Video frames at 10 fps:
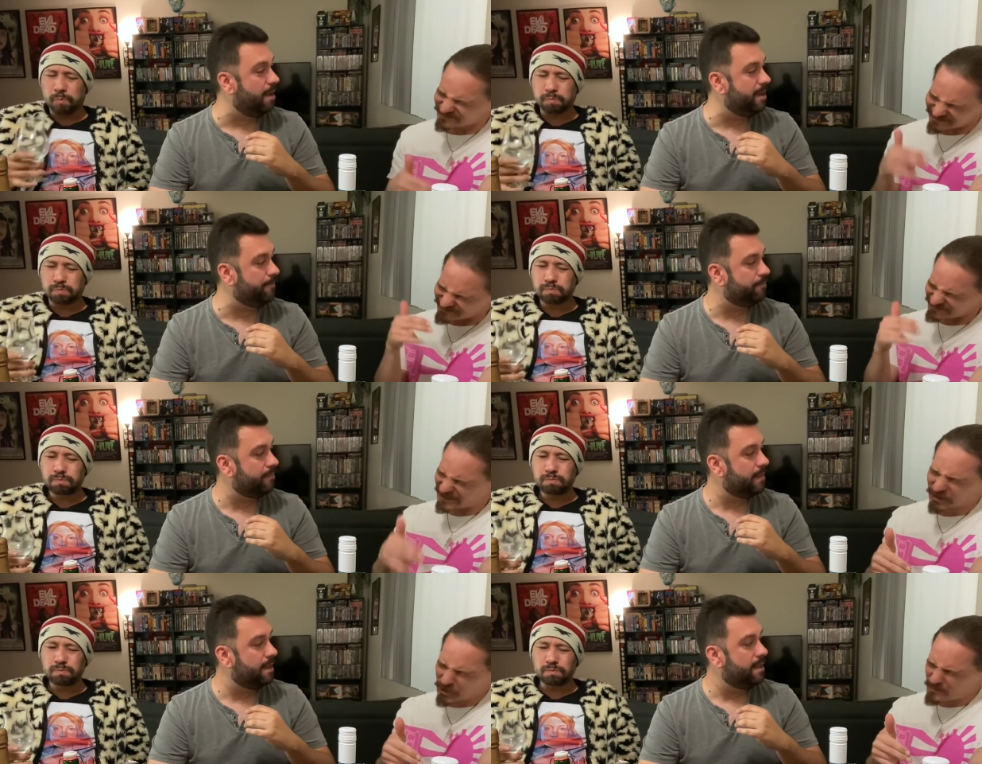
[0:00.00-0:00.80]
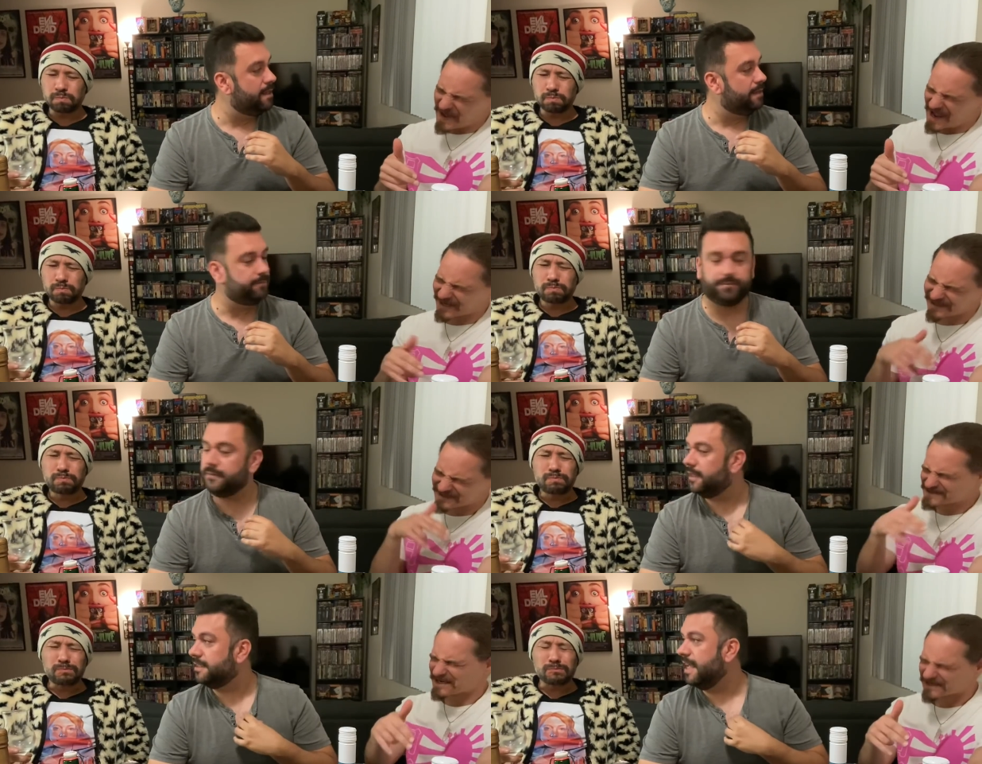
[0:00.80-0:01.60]
Speaker 1: what I mean? You go back and
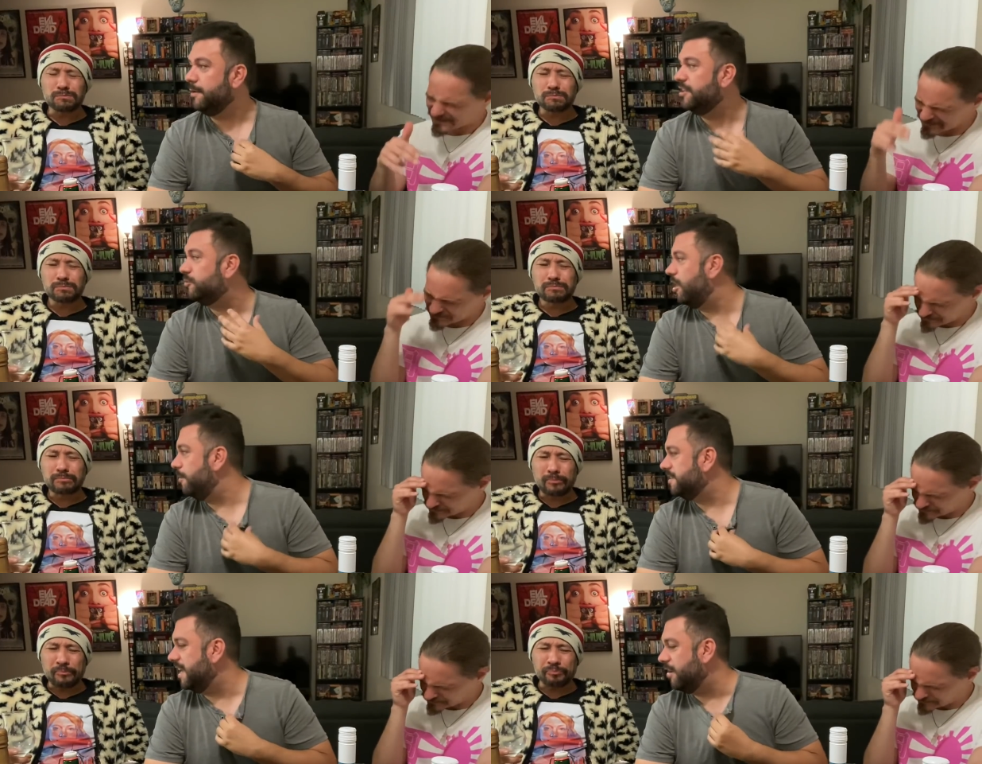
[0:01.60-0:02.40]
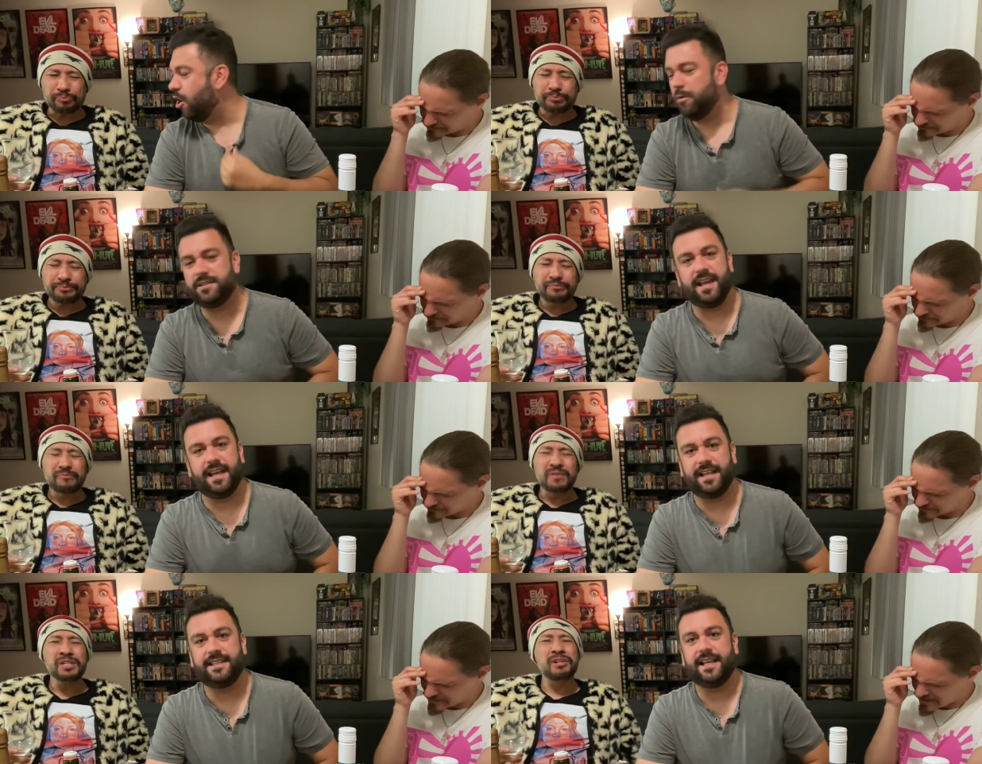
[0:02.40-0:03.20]
it's like it's like when you swallow, it's like oh, it's
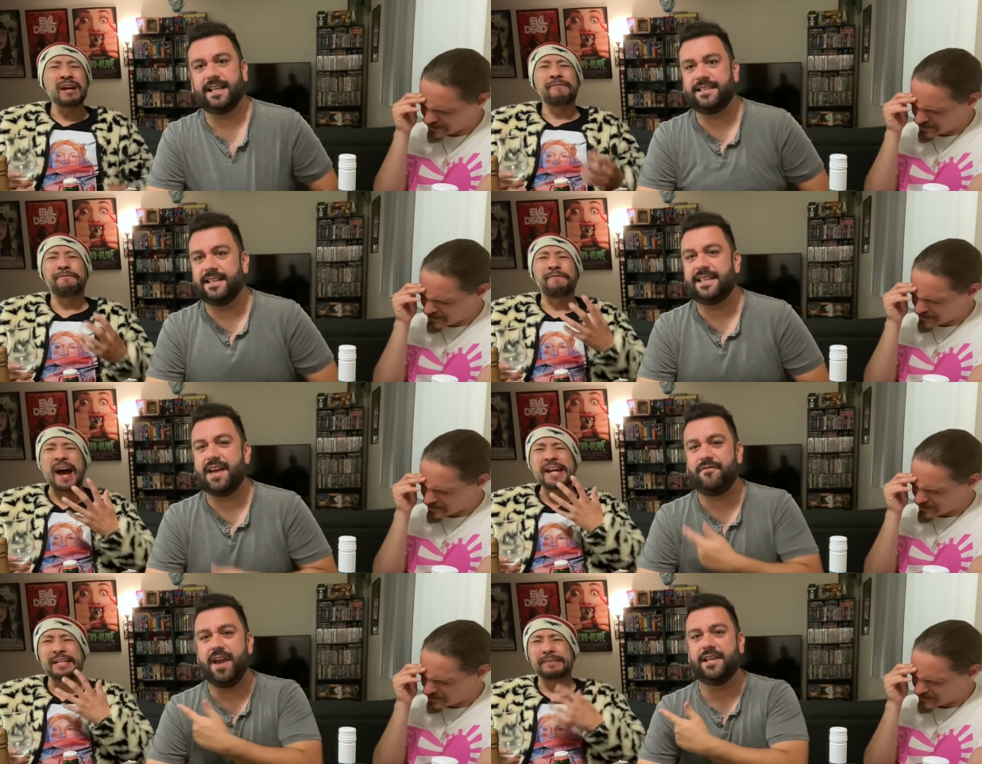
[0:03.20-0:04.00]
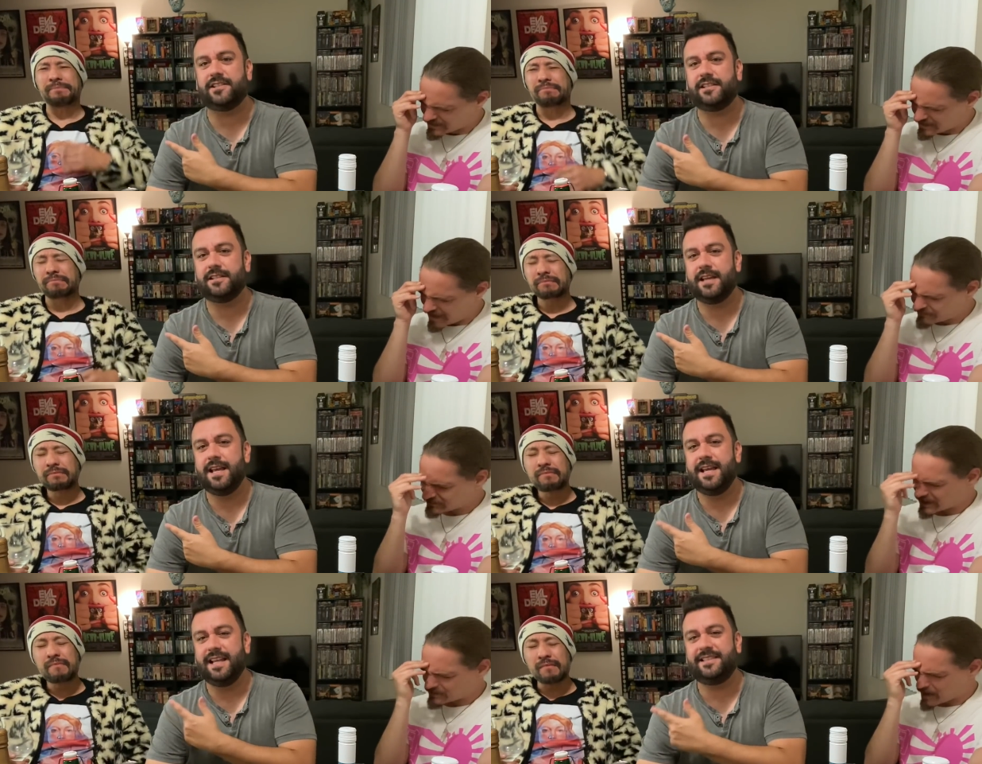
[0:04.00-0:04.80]
like it's like it's, it's that face.
Speaker 2: I felt
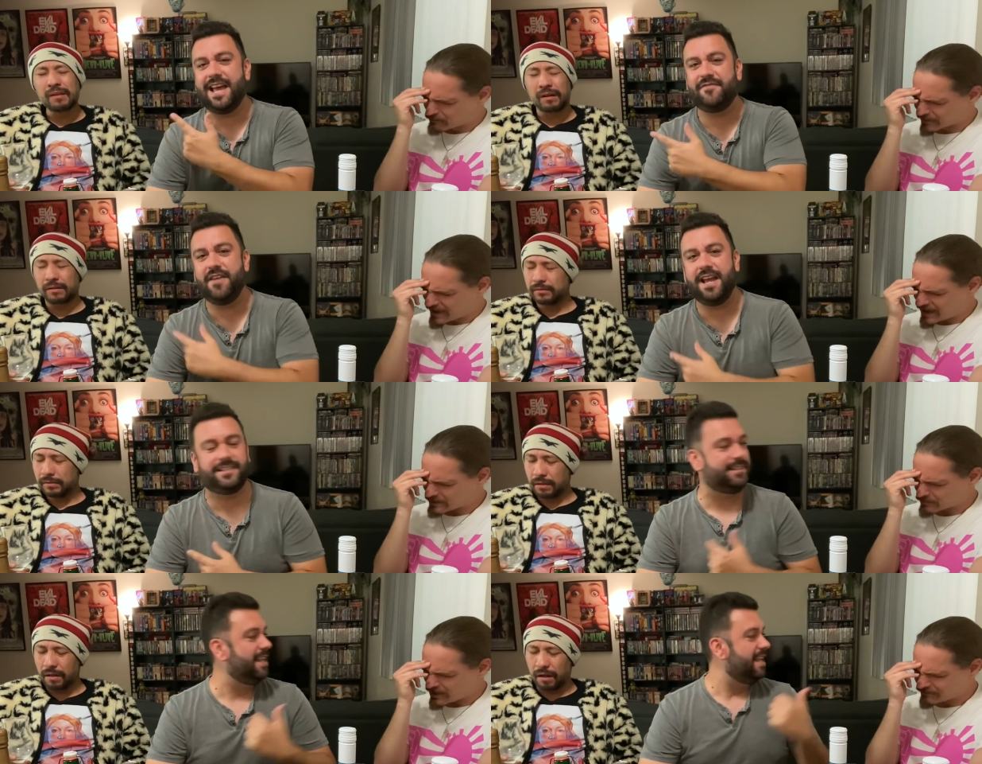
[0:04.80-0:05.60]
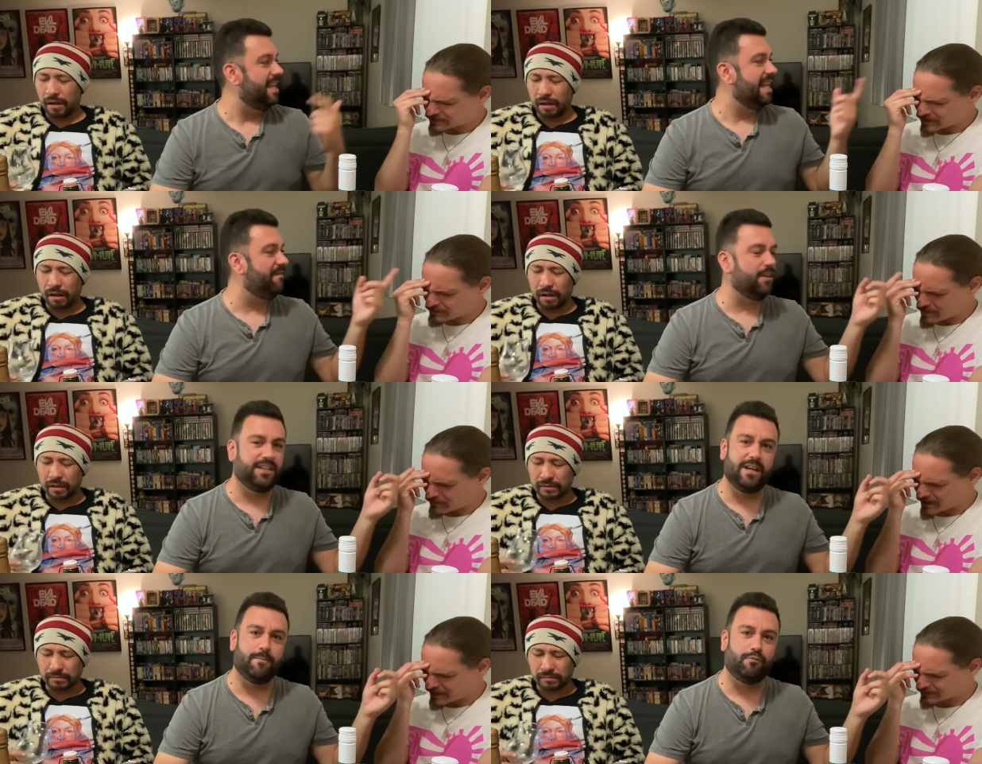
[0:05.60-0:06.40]
that in it's my that brain, face. bro. I felt that you in felt
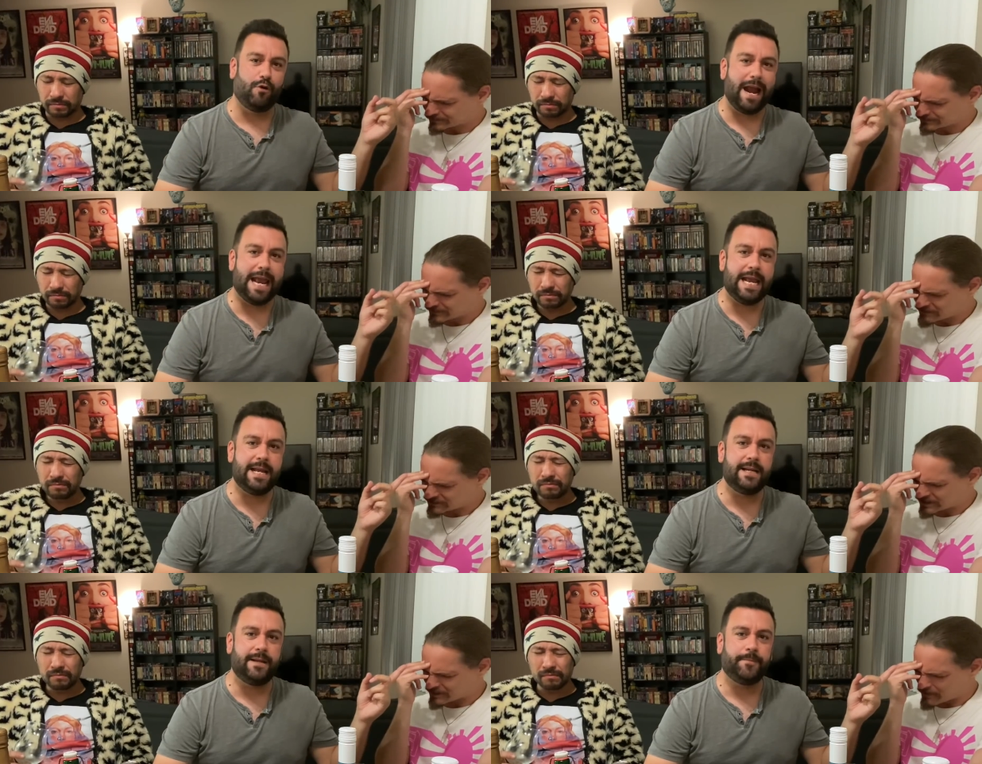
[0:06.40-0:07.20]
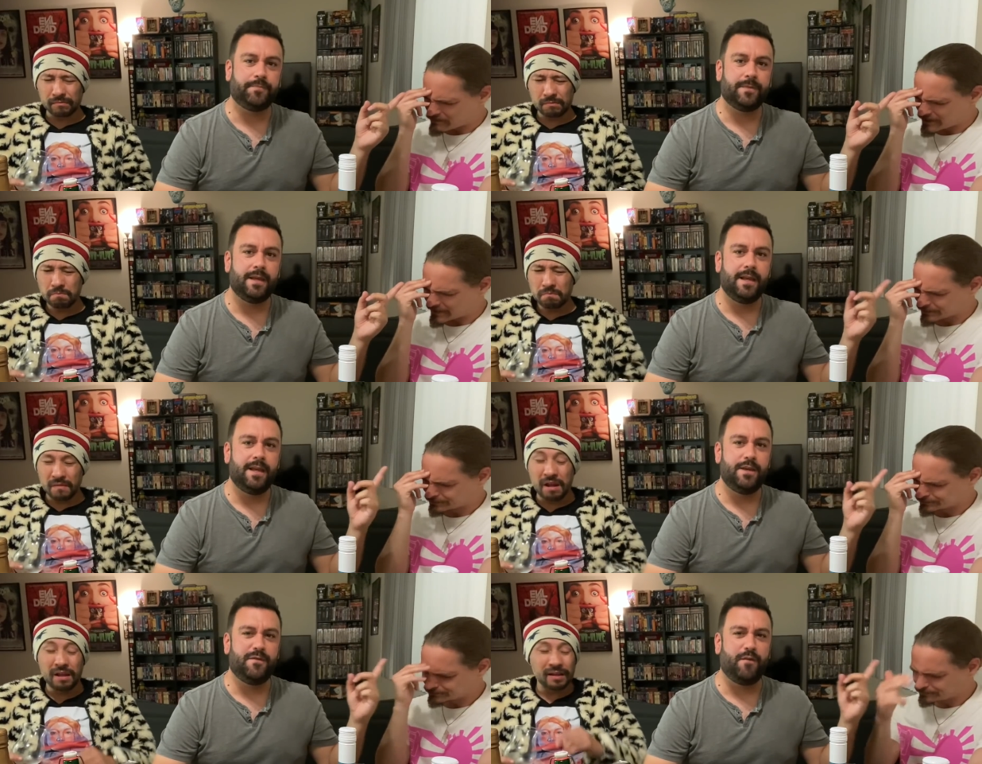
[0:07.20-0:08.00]
my it brain. in your brain.
Speaker 1: I felt that in my brain.
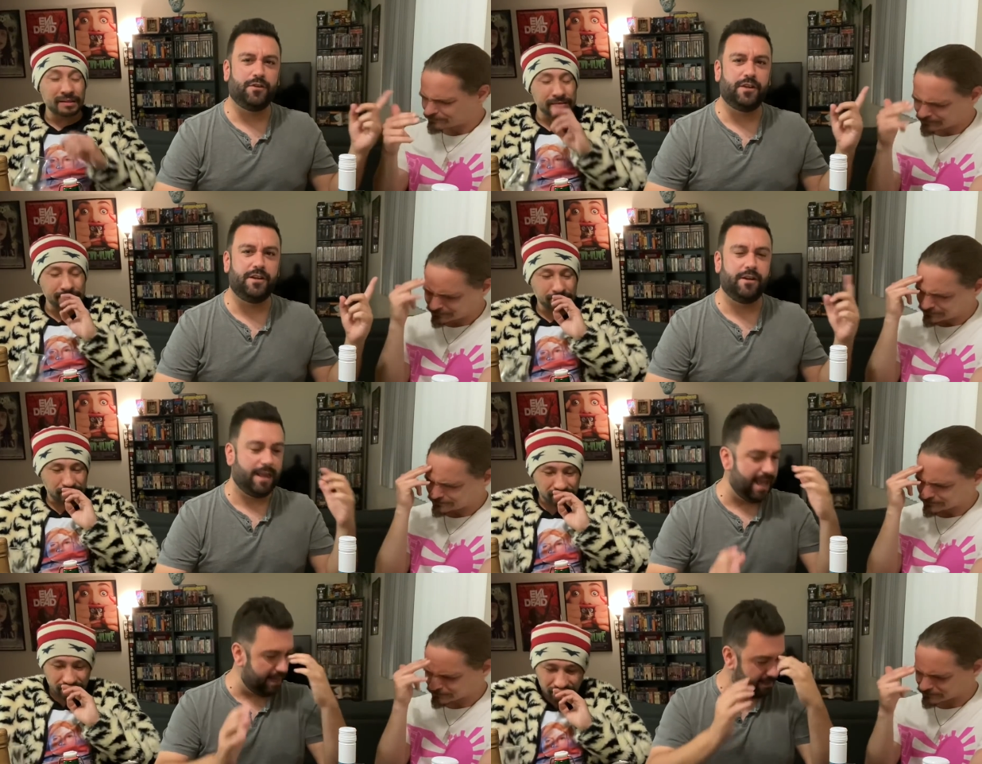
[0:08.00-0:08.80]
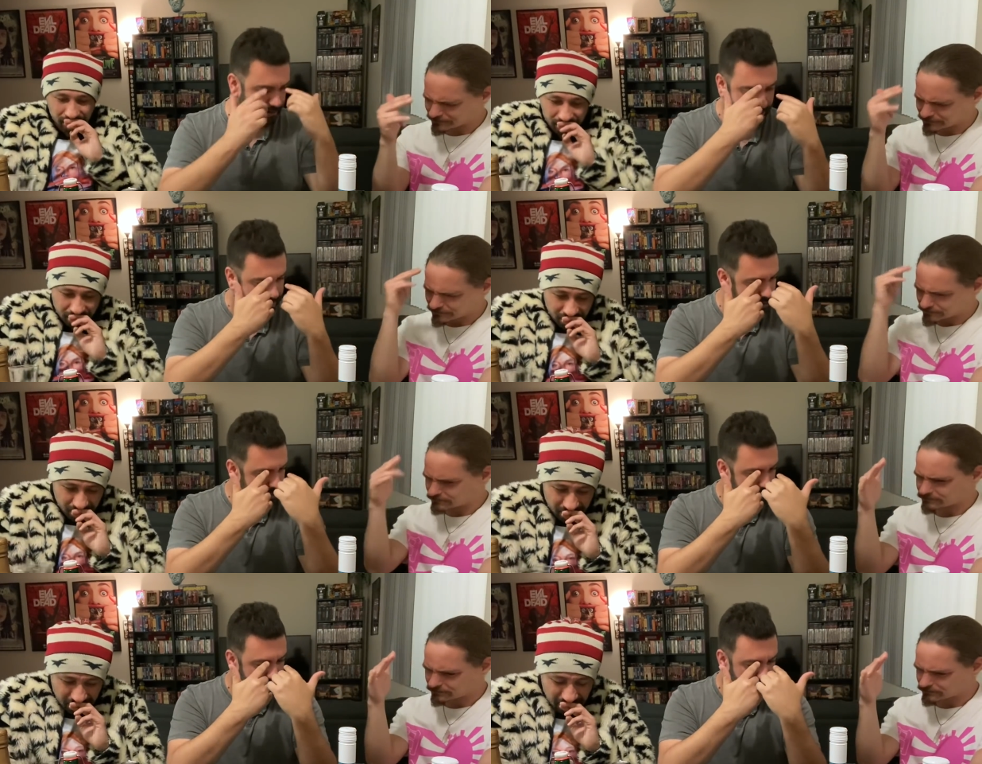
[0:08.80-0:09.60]
you felt it in your like
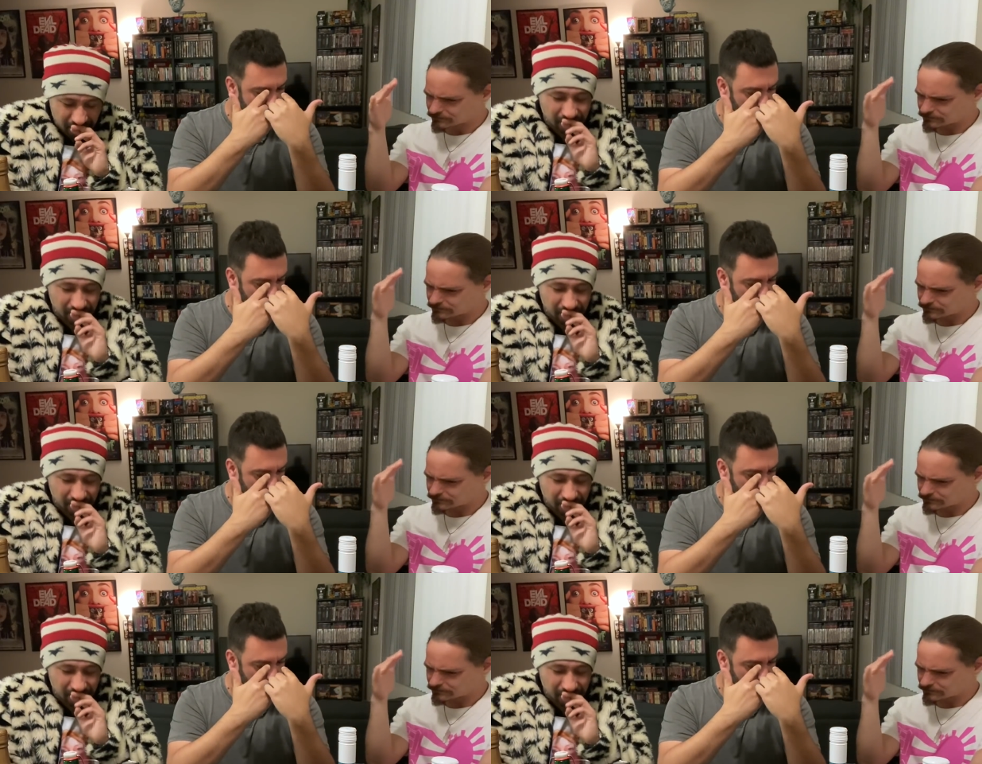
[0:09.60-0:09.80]
the cerebral